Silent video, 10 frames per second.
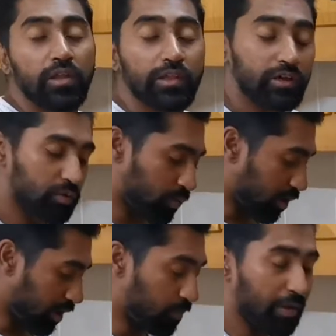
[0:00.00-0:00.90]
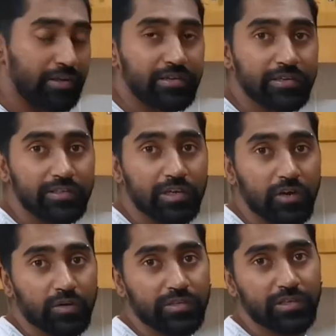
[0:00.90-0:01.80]
Now that we've got our batter into
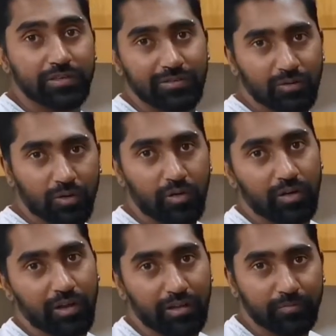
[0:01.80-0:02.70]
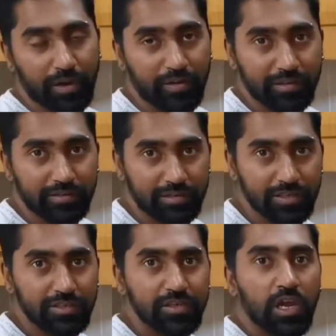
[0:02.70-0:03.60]
our tin or our glass Pyrex
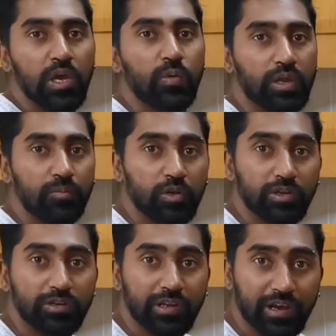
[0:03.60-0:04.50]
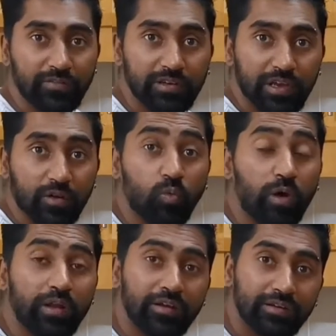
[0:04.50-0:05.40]
dish, we're going to put it into the oven at
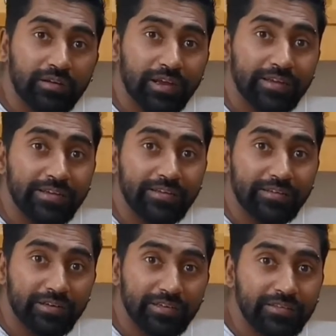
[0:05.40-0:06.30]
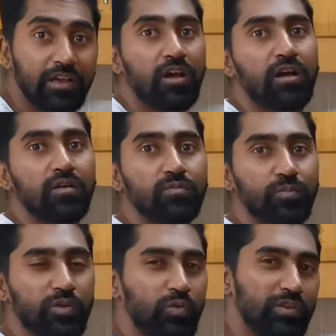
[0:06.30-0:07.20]
180 degrees
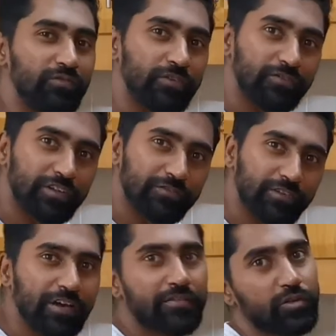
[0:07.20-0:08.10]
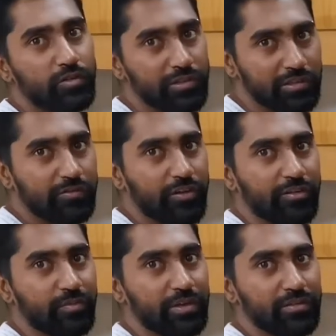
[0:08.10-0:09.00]
between 55 to
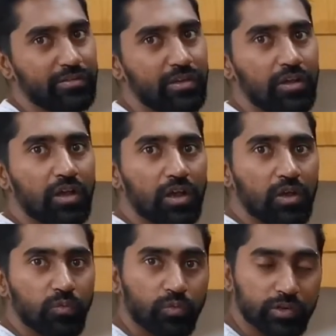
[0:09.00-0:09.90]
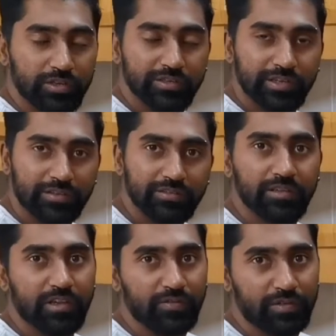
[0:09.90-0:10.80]
65 minutes. We just test
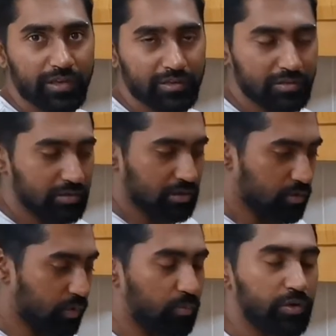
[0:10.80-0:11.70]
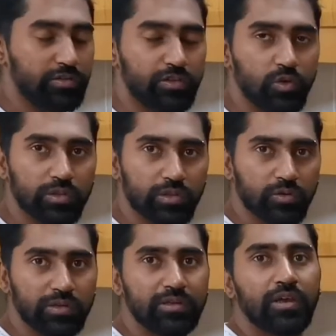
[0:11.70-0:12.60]
if that when you put a skewer
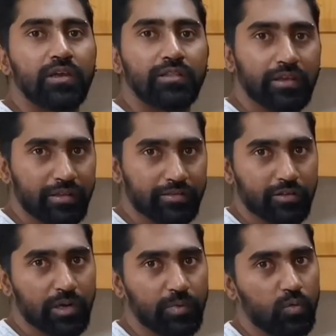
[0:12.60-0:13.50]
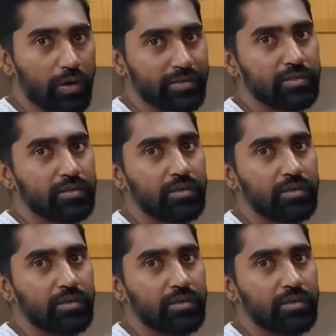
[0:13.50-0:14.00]
through it, it does not come out wet.